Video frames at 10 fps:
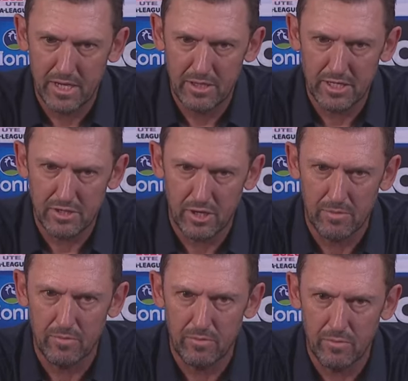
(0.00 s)
this
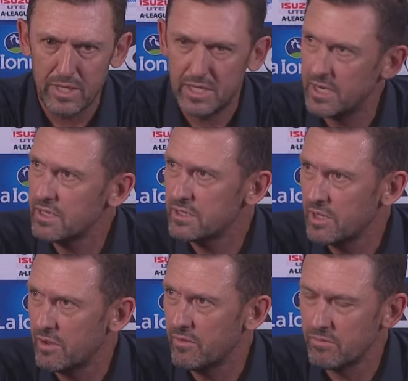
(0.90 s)
time we did it,
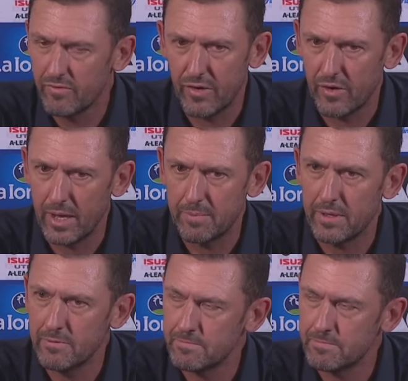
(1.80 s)
so very happy.